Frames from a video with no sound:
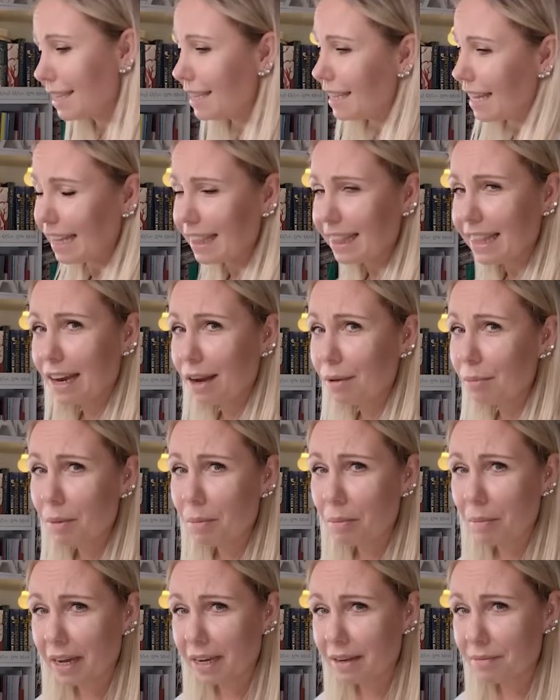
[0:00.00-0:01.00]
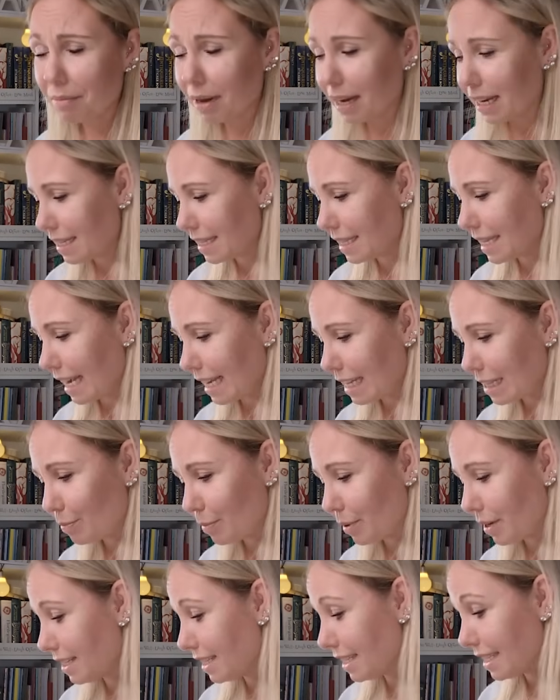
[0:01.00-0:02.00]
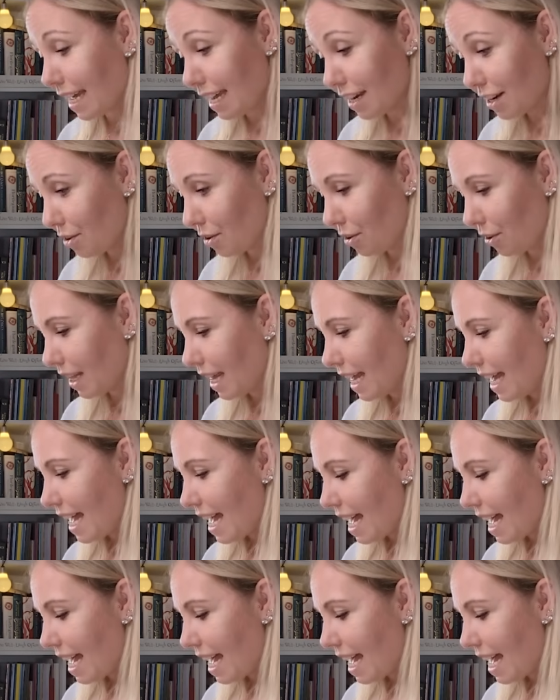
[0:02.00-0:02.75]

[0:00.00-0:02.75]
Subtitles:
Not that I'm a mice expert, not at all.